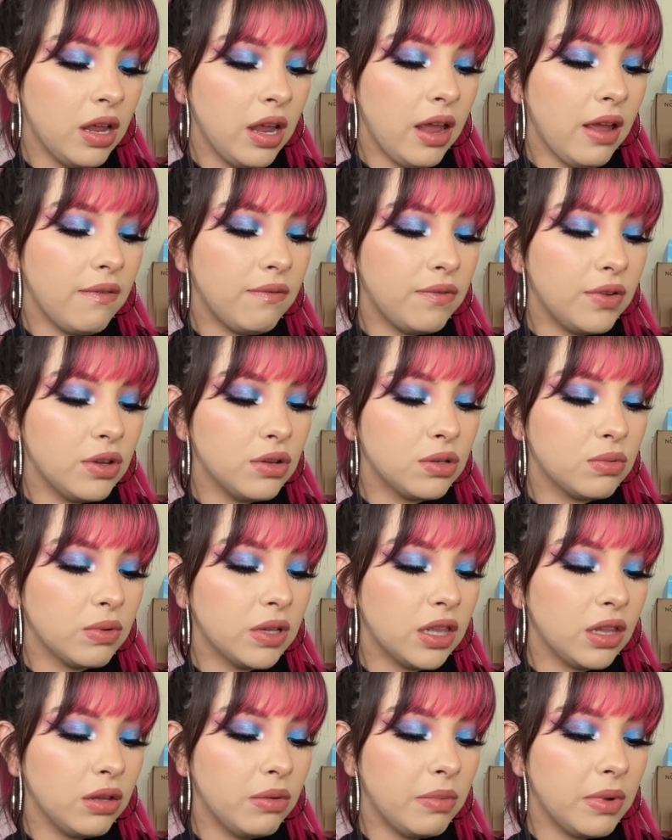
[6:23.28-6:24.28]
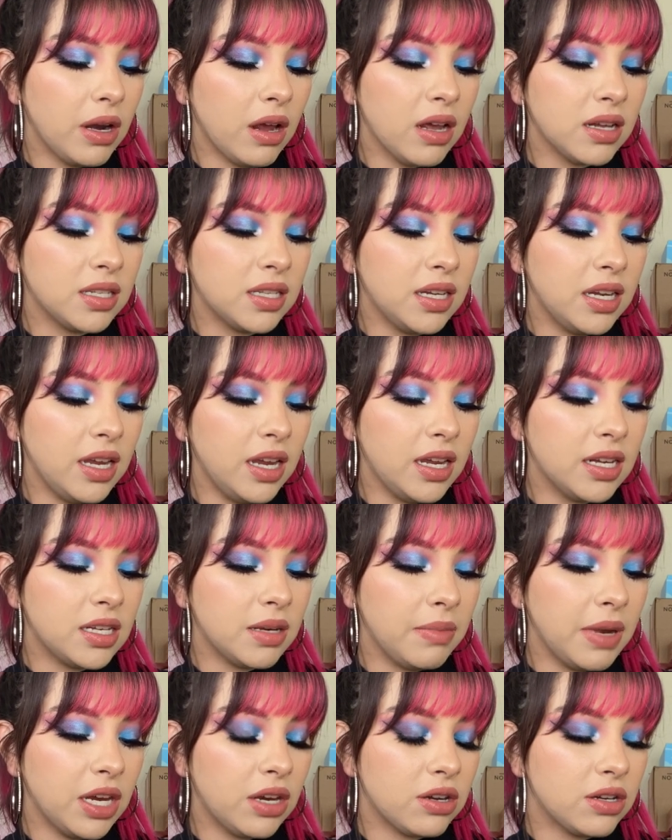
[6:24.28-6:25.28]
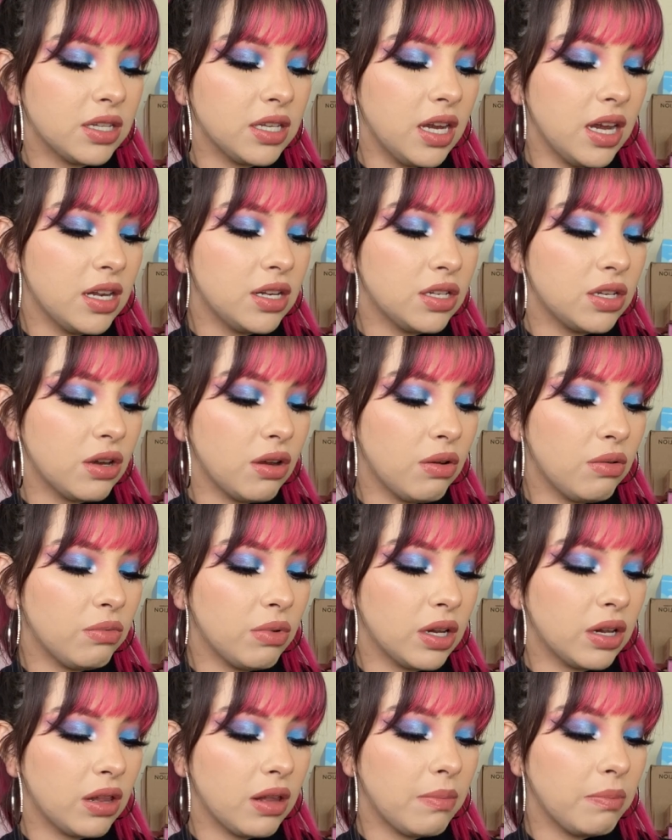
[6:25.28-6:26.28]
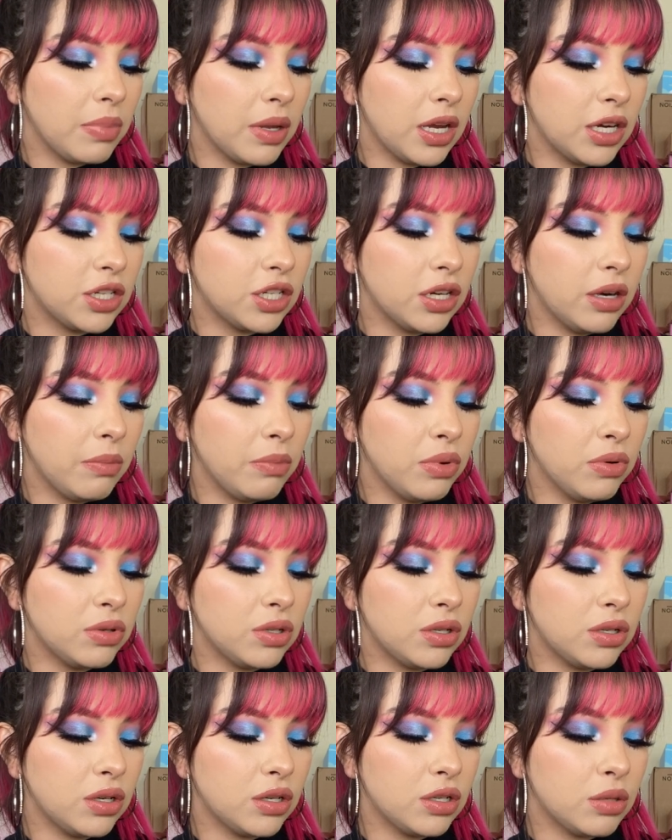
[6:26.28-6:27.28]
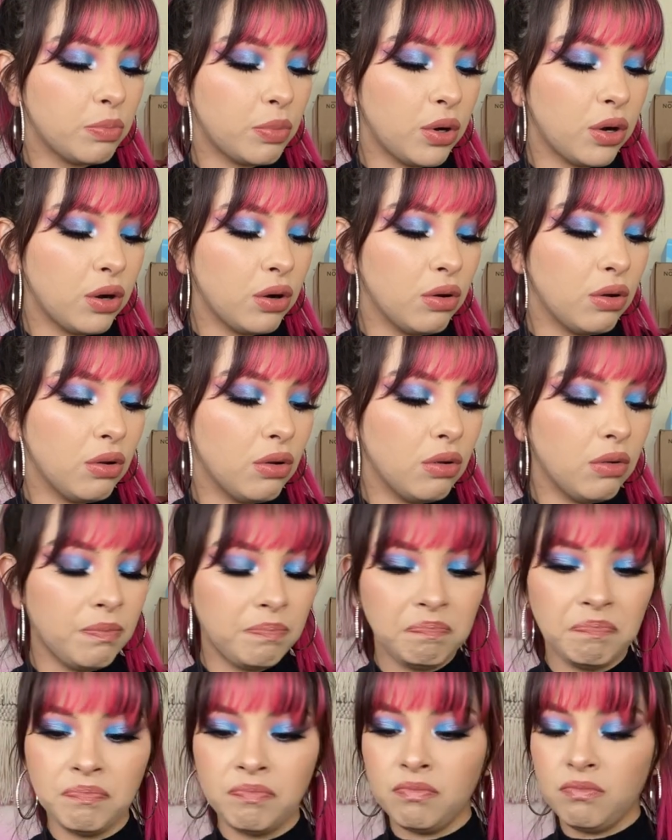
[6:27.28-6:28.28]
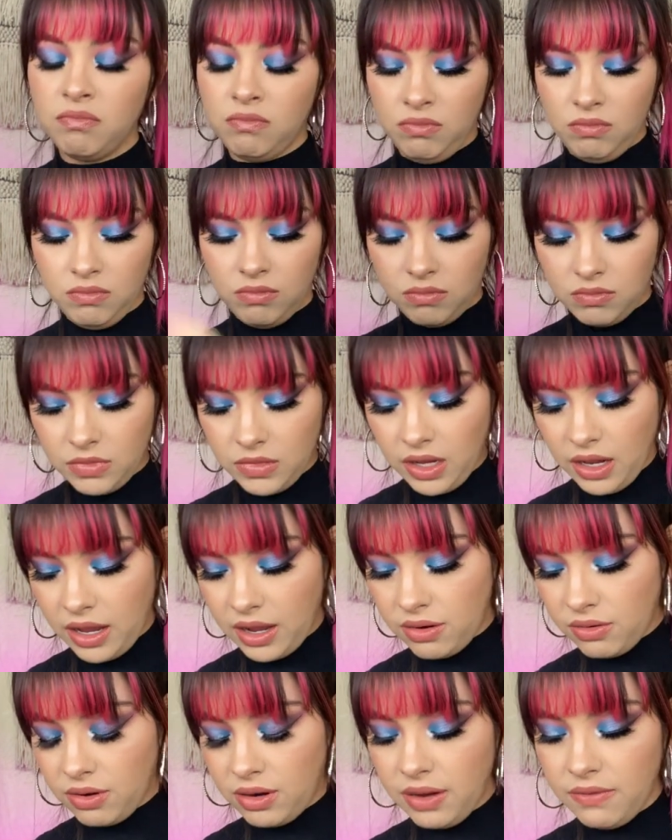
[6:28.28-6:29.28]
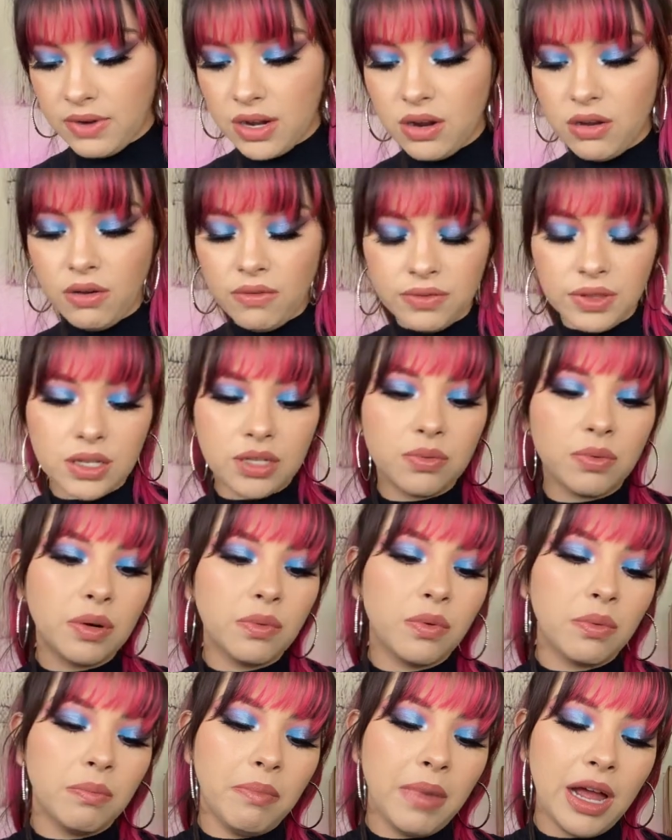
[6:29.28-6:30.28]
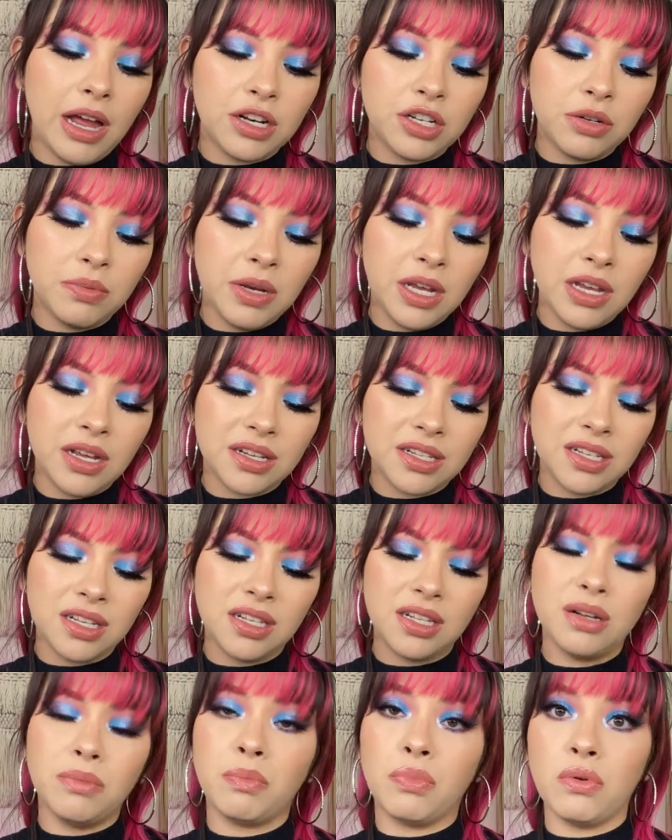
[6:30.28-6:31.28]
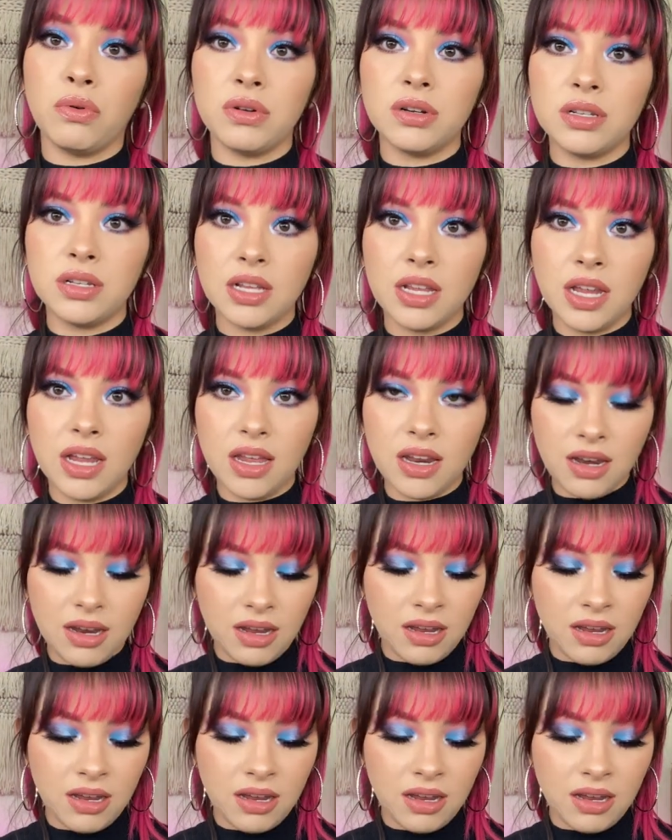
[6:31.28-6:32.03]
Infused with luminosity to make your skin tone with complexion boosters, pearl. Hmm, I don't even know if this one will match me because it's in porcelain.